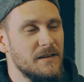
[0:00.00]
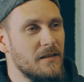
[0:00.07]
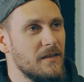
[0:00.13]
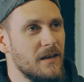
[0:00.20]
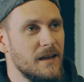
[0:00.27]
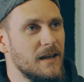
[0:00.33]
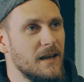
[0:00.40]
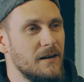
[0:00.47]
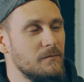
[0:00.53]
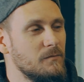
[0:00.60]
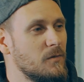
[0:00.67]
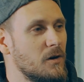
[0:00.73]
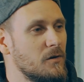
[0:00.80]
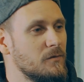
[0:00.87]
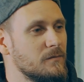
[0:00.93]
and
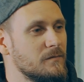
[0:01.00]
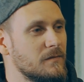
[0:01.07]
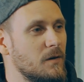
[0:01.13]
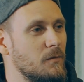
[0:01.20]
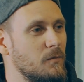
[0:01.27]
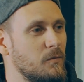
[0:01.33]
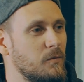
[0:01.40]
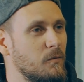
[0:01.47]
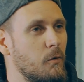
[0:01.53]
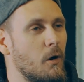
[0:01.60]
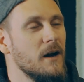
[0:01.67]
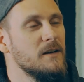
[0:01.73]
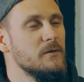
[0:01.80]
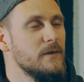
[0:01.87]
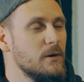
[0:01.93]
thinking, well,
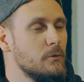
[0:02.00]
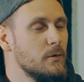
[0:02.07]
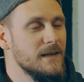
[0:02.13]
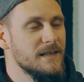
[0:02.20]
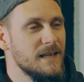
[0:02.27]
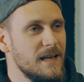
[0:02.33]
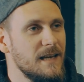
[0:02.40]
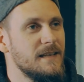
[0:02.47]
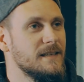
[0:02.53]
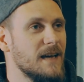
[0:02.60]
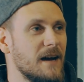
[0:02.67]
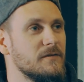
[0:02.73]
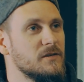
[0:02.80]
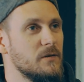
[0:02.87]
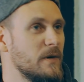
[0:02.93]
why do we always need to
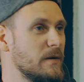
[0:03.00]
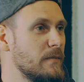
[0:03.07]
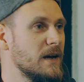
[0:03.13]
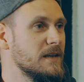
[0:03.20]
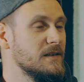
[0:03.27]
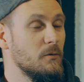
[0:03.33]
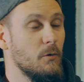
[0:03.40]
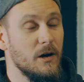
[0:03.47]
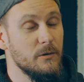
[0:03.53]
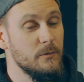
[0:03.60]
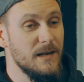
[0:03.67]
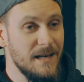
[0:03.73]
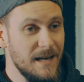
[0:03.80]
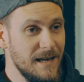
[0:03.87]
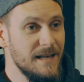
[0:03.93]
have something better? Why do
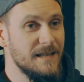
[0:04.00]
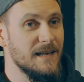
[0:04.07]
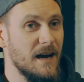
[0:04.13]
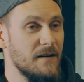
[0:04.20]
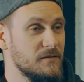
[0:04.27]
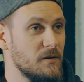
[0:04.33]
we need to have